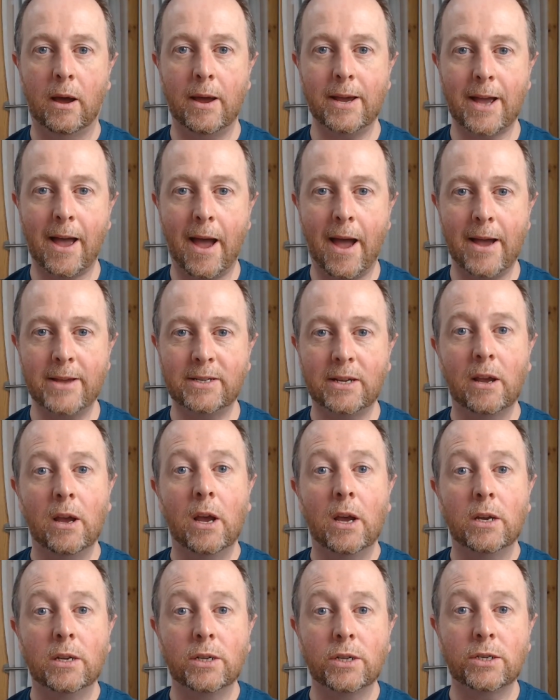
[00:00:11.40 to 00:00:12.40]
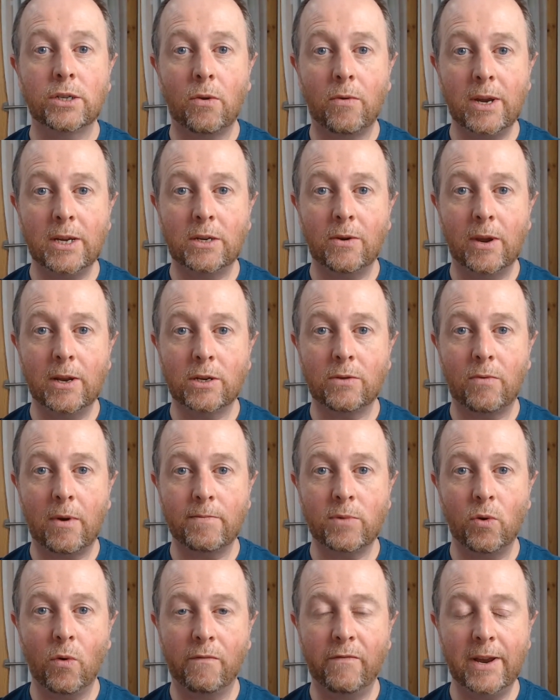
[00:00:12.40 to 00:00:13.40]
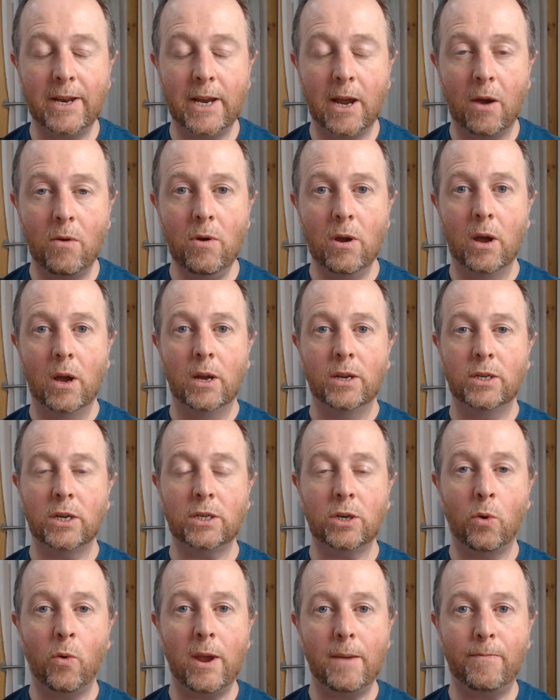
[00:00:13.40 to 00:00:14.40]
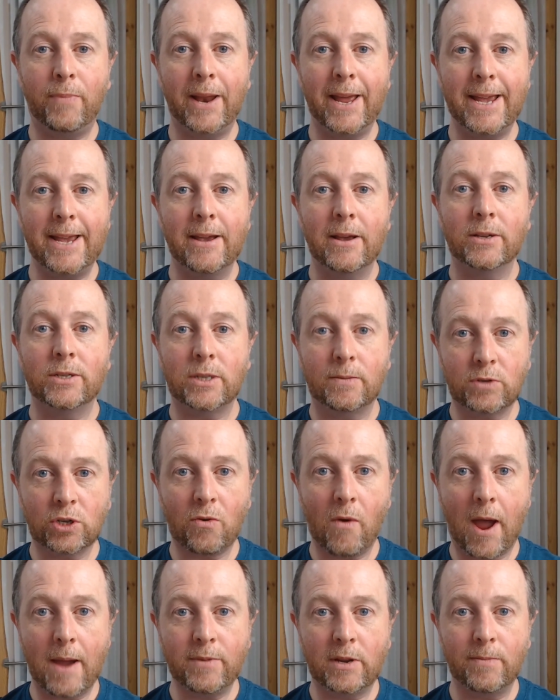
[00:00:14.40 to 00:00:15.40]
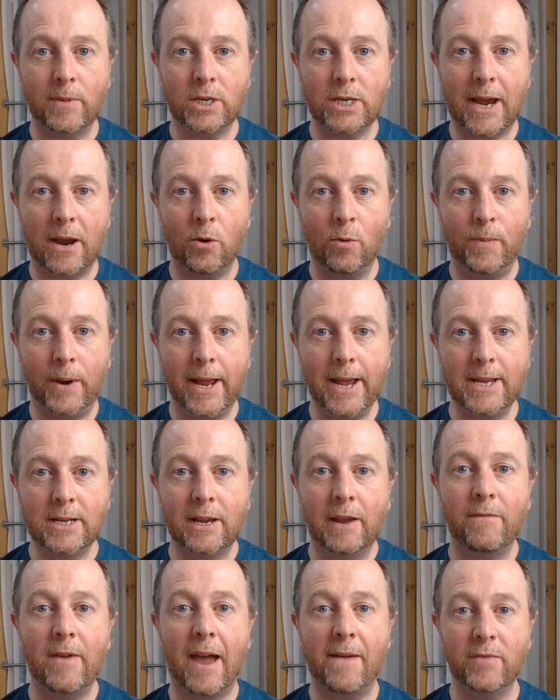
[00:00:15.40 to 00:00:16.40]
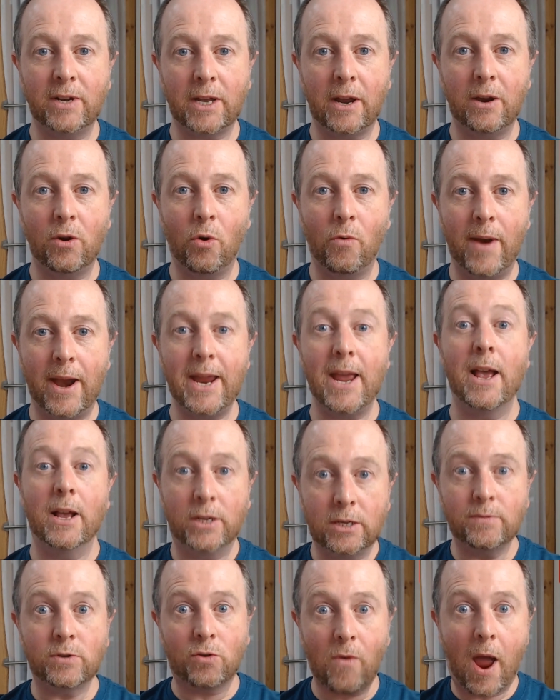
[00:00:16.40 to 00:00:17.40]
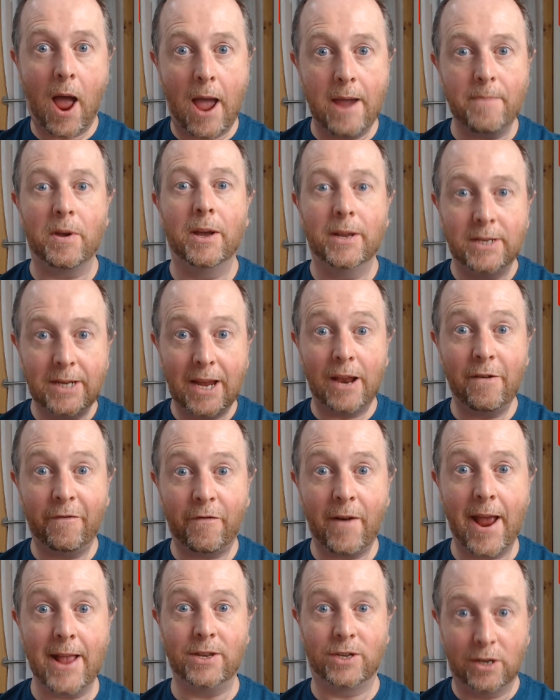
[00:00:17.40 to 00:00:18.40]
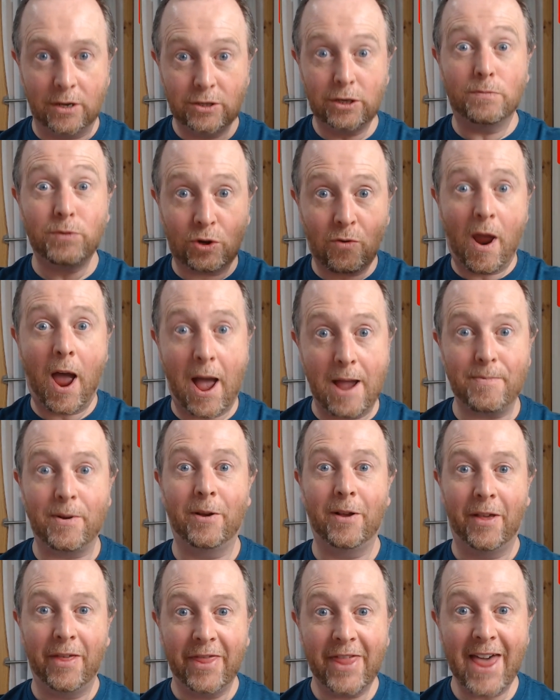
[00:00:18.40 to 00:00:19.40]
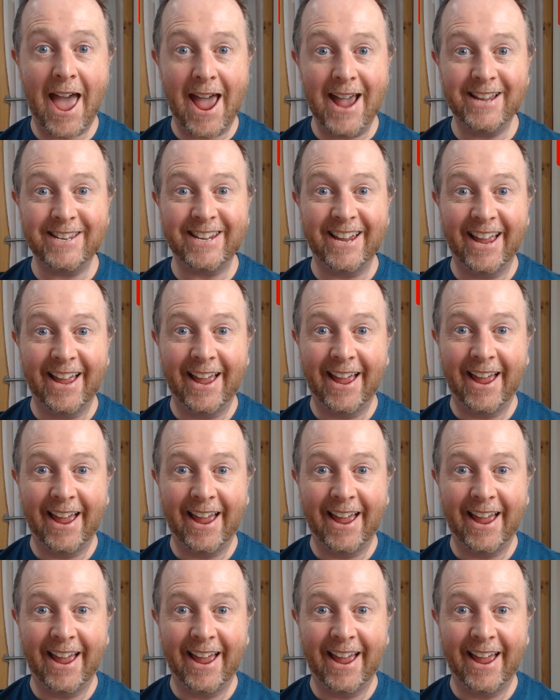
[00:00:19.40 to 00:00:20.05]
Hi guys, sorry to interrupt your video. Just a quick plea, subscribe to my channel please. If you haven't done it already, subscribe. Tell your friends, subscribe. Thanks.